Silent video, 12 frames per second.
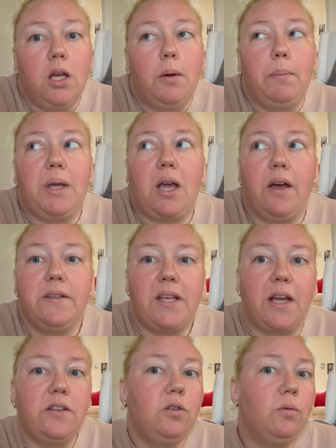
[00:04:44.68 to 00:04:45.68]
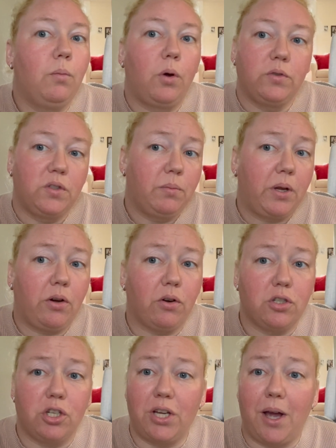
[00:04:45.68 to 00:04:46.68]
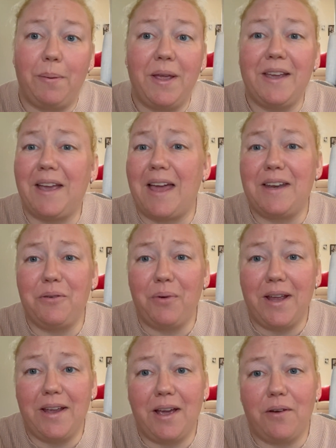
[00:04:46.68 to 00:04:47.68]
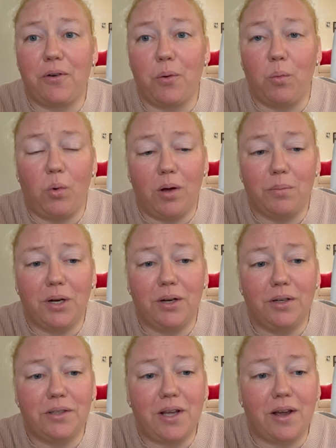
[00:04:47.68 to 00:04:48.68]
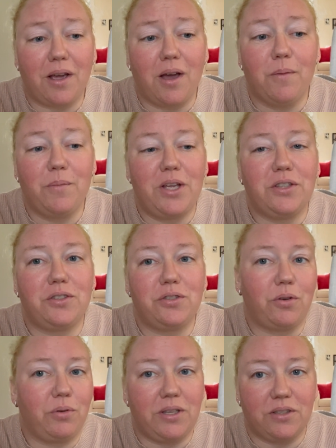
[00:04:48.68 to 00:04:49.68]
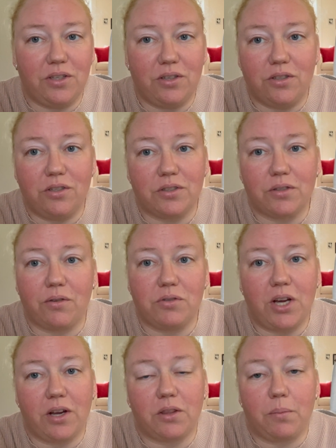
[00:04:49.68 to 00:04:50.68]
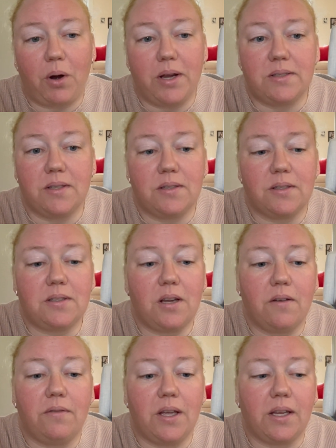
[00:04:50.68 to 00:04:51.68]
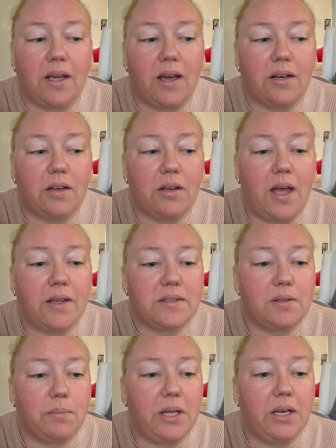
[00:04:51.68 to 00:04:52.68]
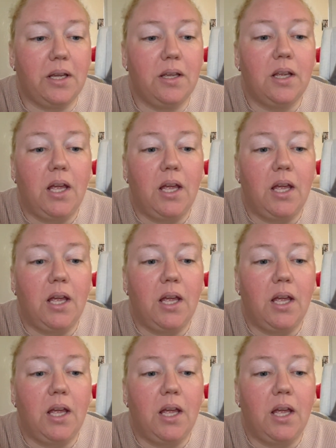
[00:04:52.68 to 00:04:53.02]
Because I do most of my grocery shopping anyway from Walmart.com, it's so easy to just go check the prices of stuff and kind of estimate it.